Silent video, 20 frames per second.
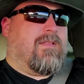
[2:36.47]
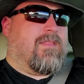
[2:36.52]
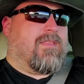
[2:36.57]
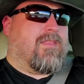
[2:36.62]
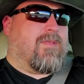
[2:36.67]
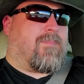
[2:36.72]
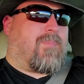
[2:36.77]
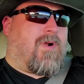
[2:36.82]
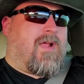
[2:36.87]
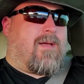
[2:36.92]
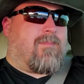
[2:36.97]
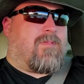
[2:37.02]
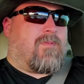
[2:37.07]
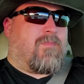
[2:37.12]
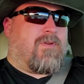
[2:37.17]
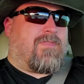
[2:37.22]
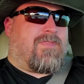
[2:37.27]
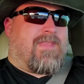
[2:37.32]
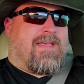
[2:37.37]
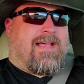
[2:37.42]
The problem
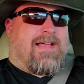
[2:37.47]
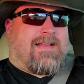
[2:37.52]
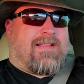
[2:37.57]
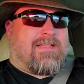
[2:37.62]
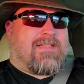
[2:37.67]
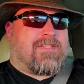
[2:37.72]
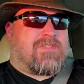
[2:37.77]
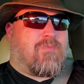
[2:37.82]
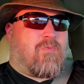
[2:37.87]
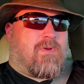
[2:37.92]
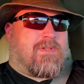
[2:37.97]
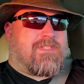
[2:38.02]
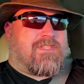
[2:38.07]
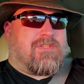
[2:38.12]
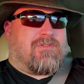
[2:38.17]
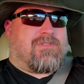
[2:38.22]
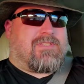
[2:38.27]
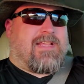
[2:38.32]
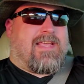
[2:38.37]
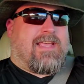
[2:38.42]
with that is, once
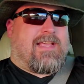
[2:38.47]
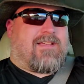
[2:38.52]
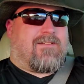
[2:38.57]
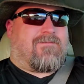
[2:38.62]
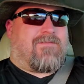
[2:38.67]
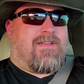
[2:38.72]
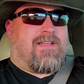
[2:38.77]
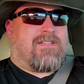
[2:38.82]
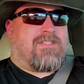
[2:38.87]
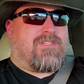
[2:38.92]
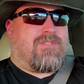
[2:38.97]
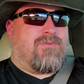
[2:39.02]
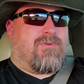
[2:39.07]
you take offense,